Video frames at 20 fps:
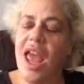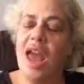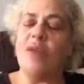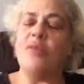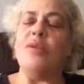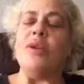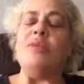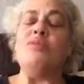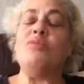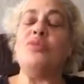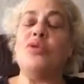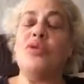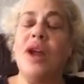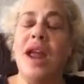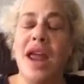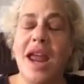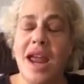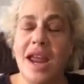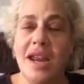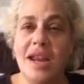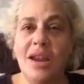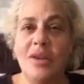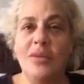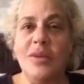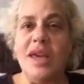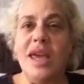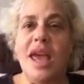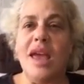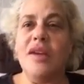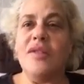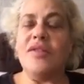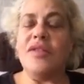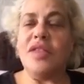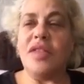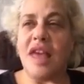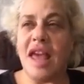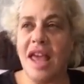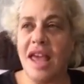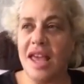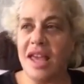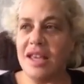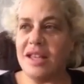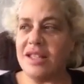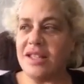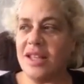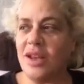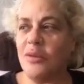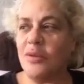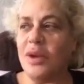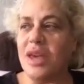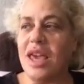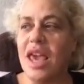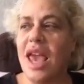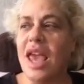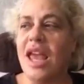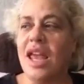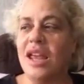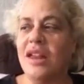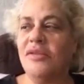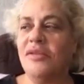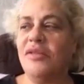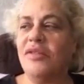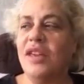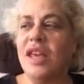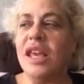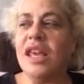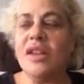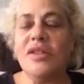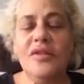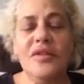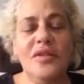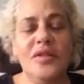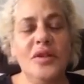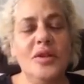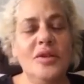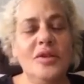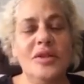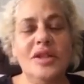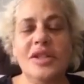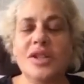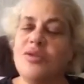and we prayed and we gave thanks and we ate vegan food.